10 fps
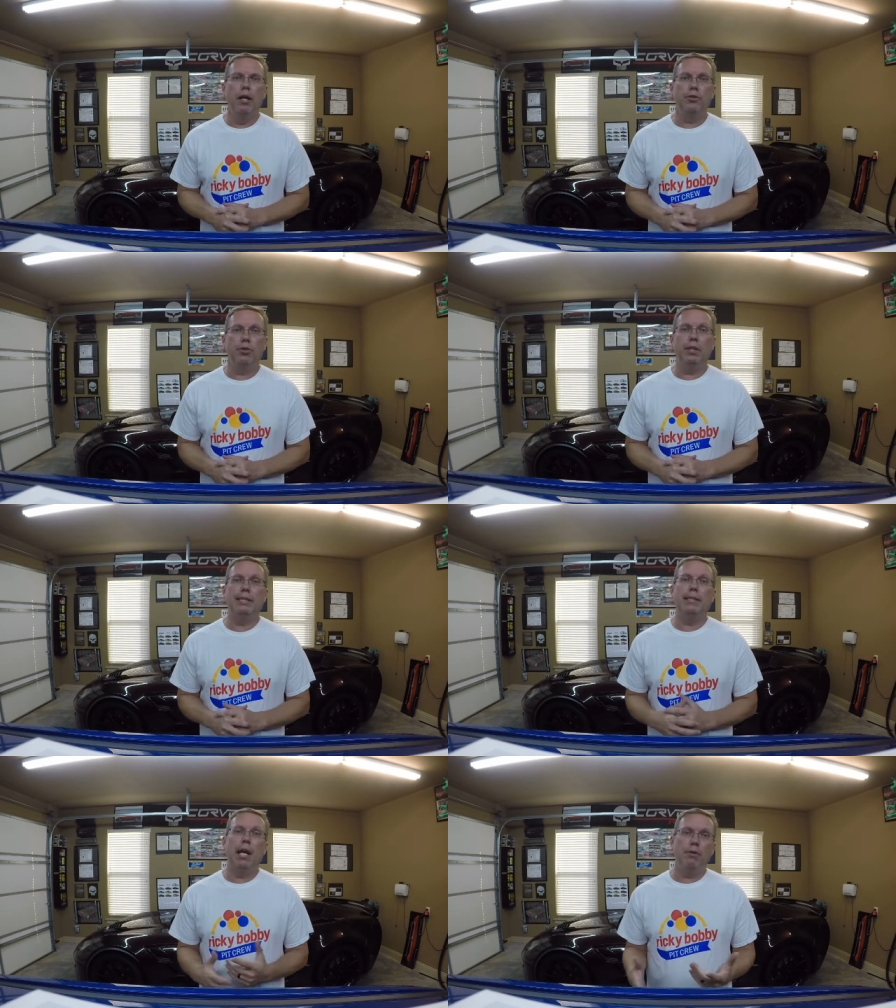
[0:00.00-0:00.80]
certainly
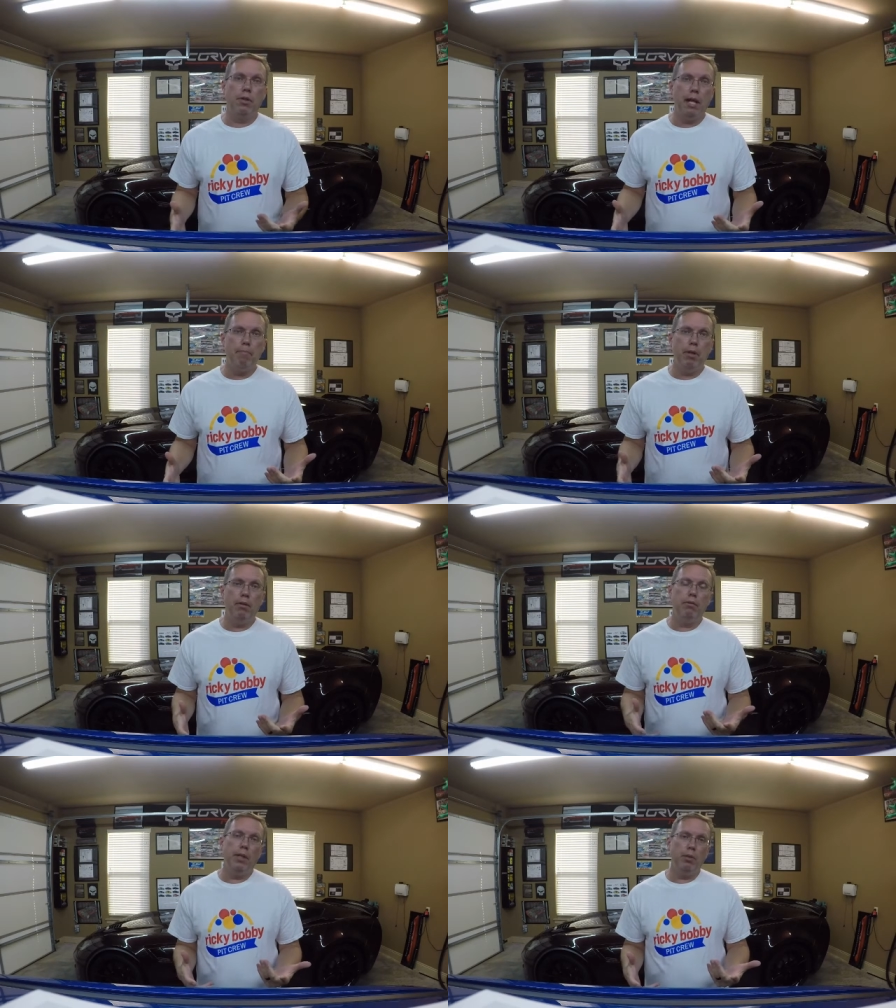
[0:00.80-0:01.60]
sounds a lot
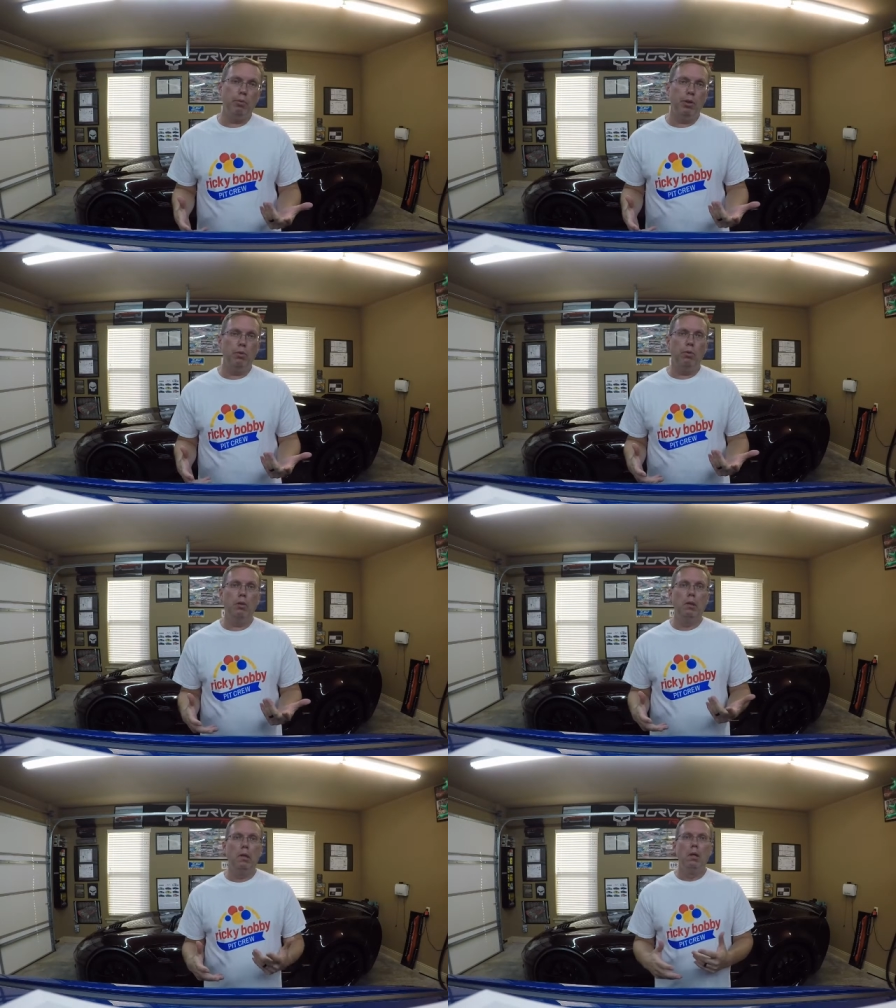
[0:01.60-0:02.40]
better. Sounds pretty cool.